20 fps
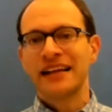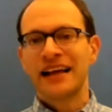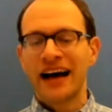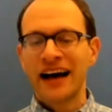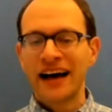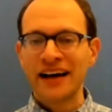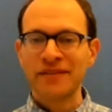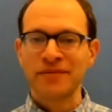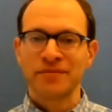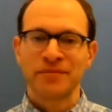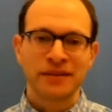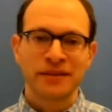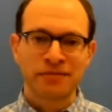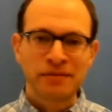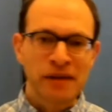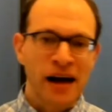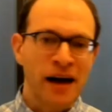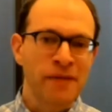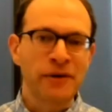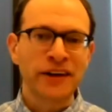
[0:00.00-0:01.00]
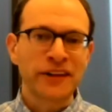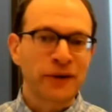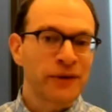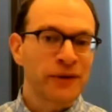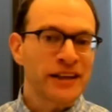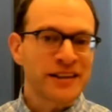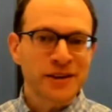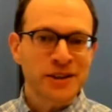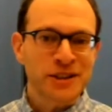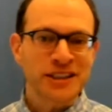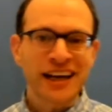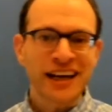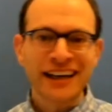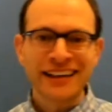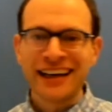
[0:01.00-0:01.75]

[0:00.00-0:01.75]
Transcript: But I'm on the research side,